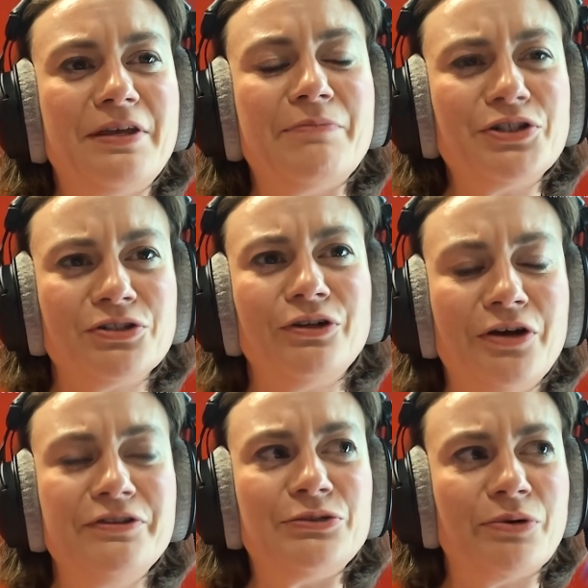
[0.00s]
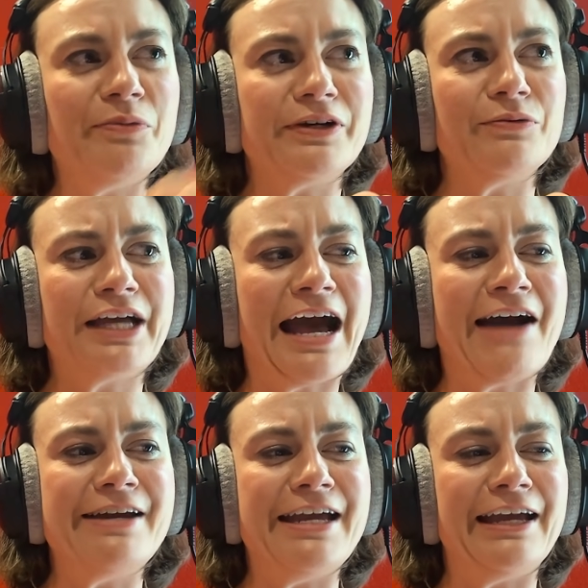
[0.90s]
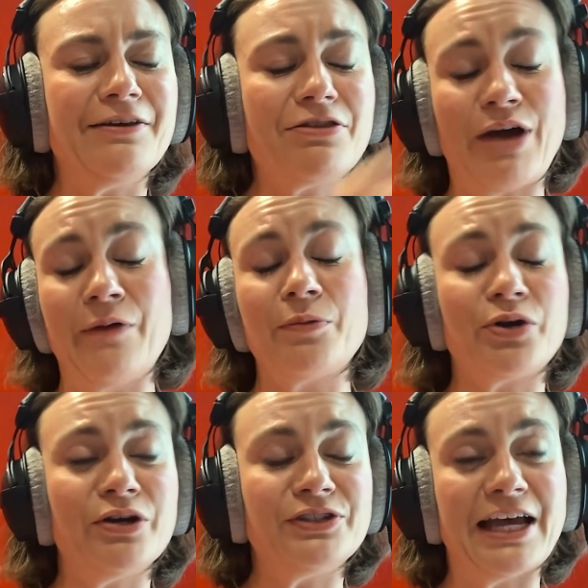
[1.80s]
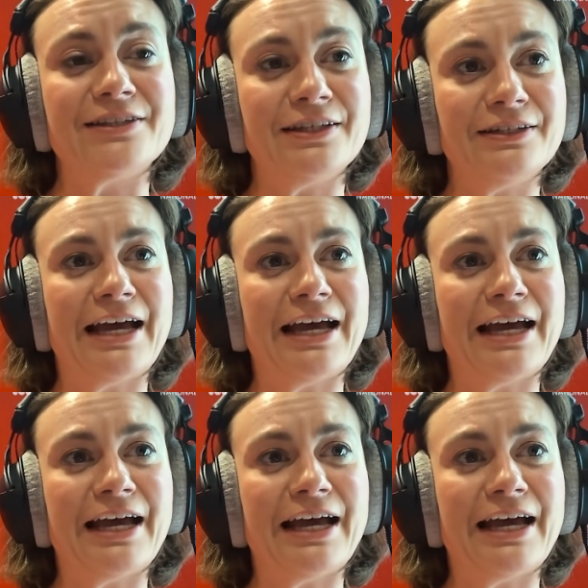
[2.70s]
The emotional load these women were carrying throughout the process